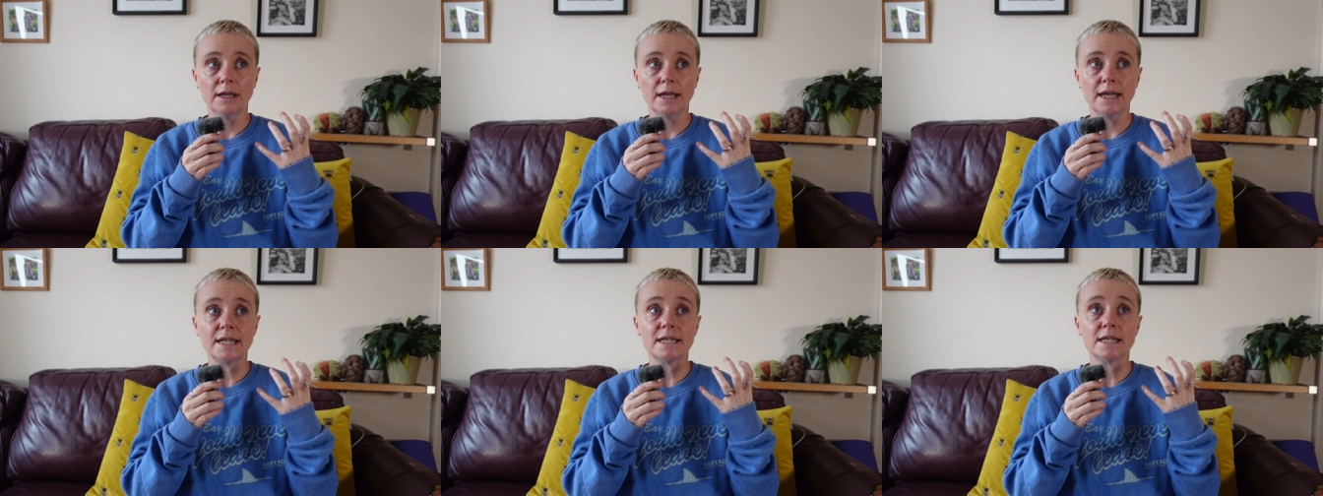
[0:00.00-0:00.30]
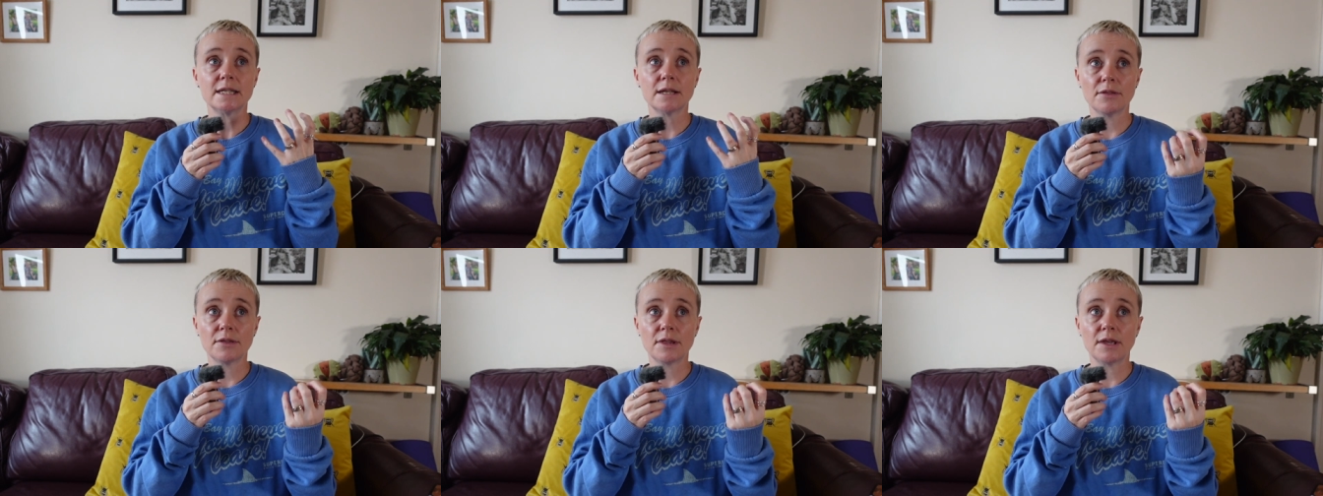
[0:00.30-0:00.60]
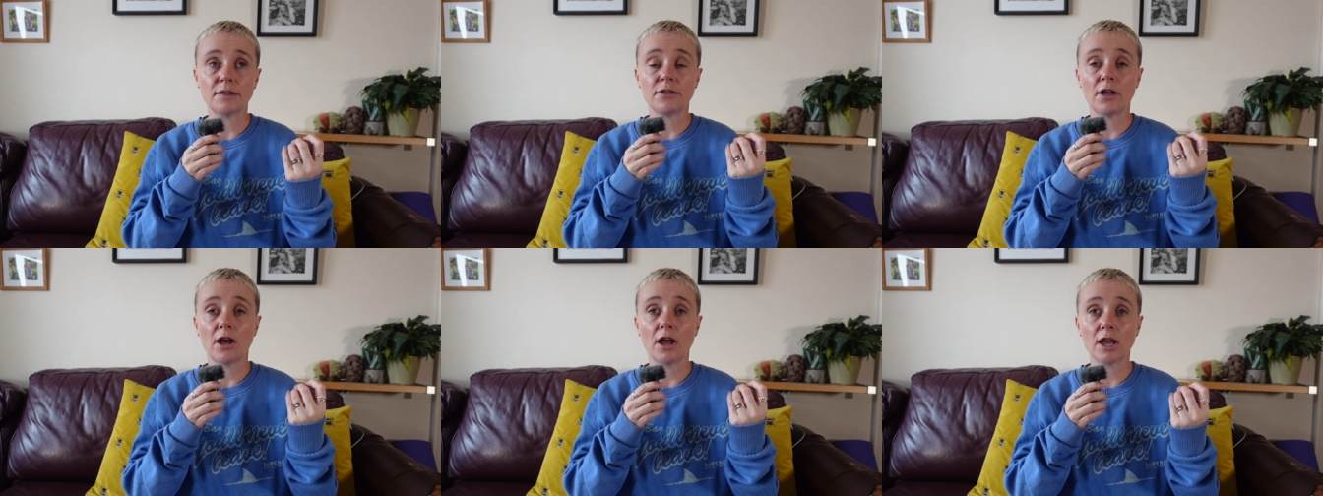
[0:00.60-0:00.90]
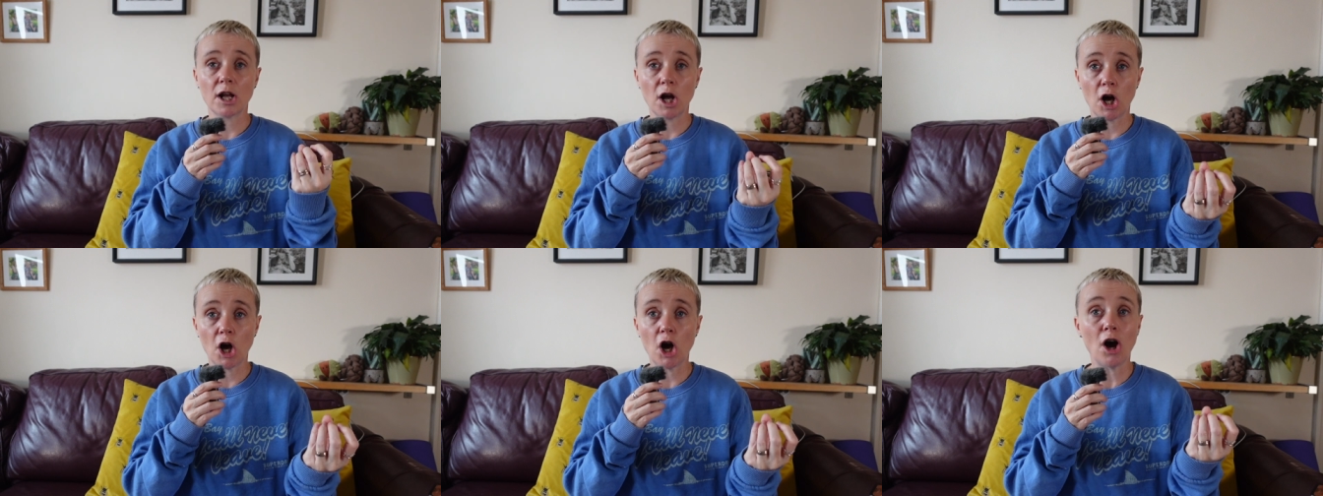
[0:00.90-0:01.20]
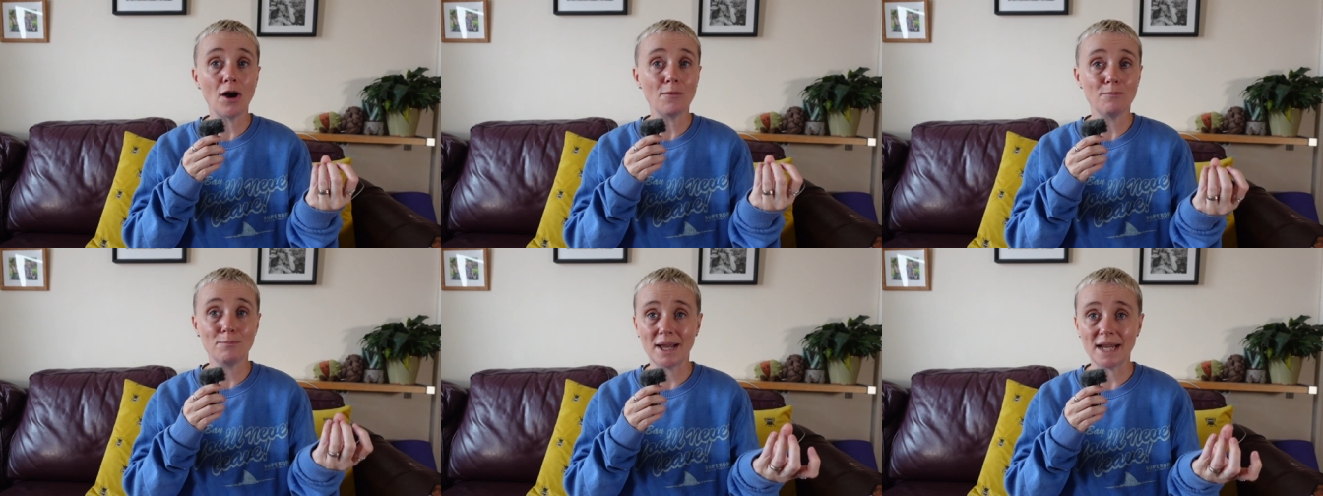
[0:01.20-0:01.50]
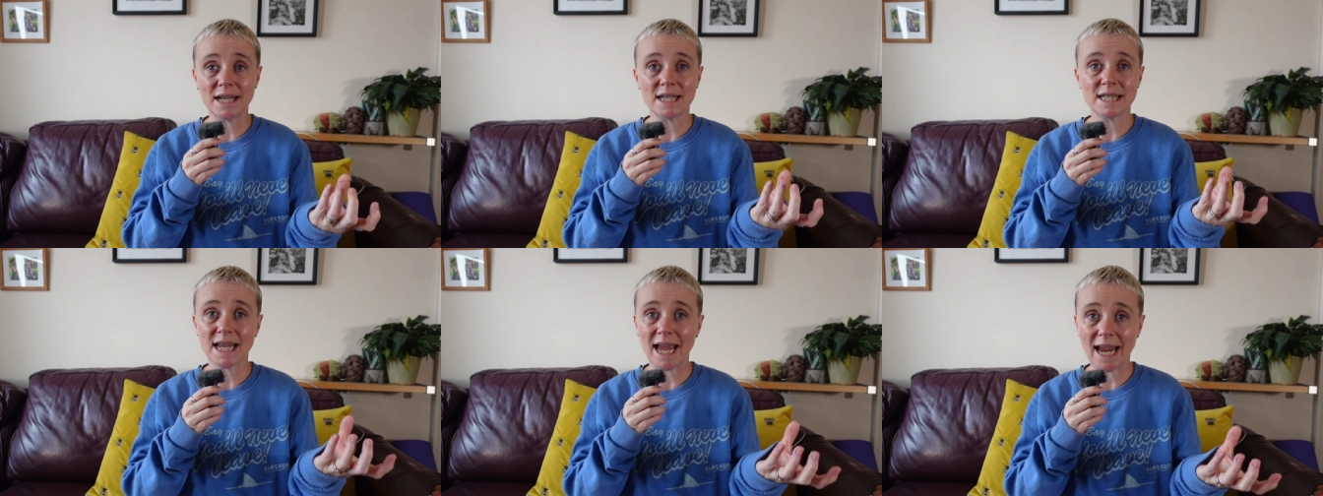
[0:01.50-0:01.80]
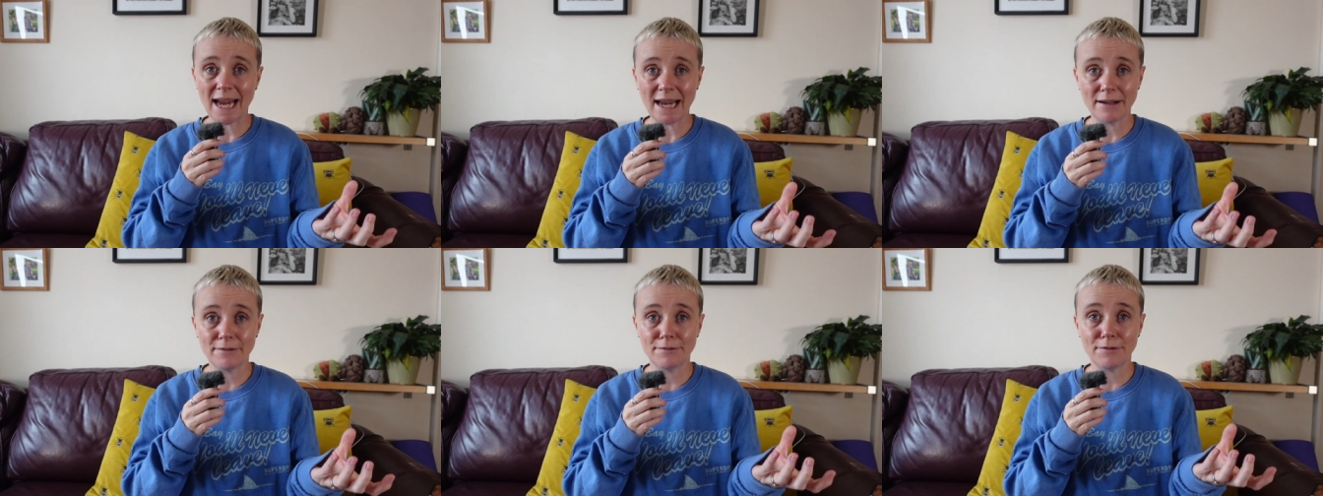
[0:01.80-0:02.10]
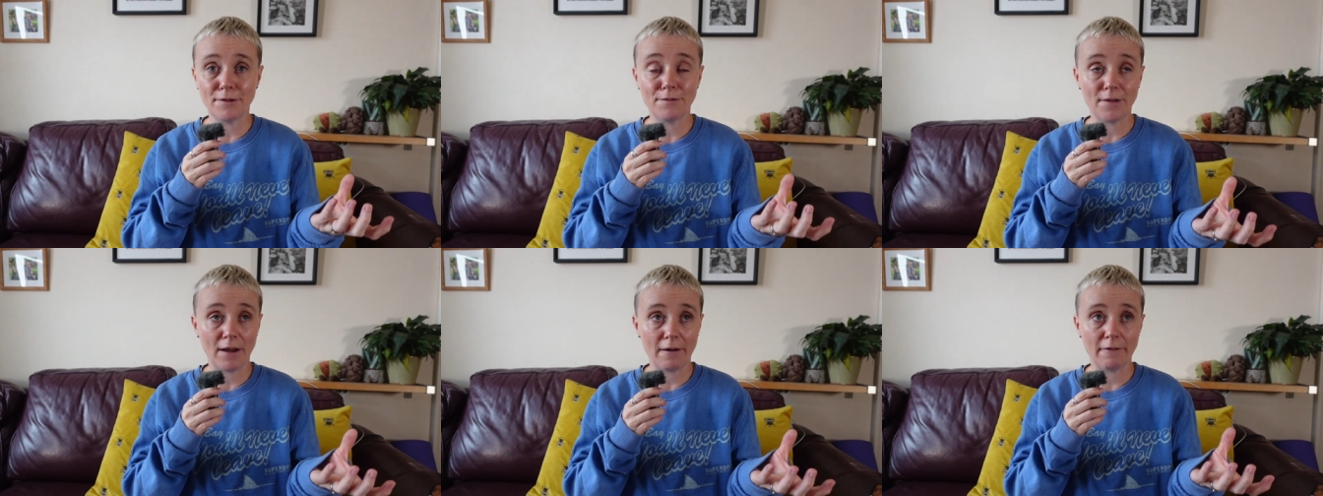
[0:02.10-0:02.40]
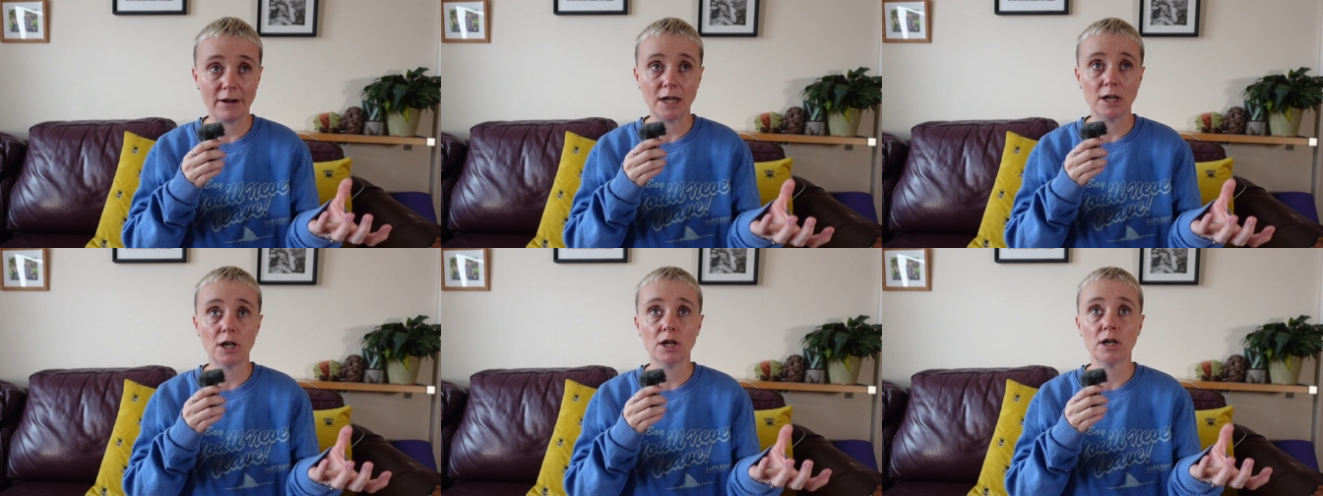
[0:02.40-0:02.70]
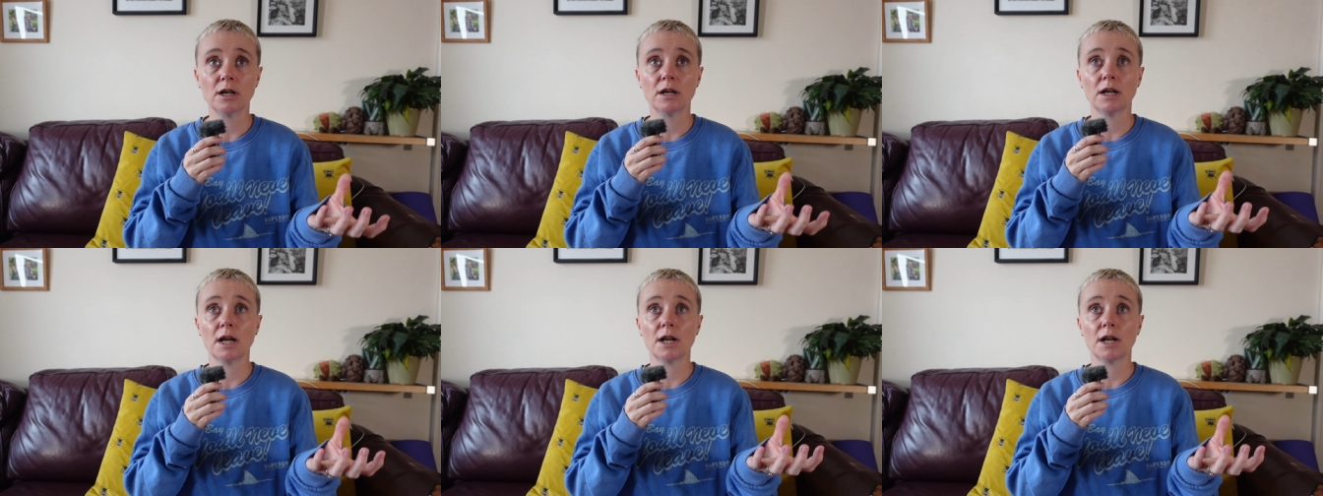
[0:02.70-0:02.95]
is something that I can't maintain for very long,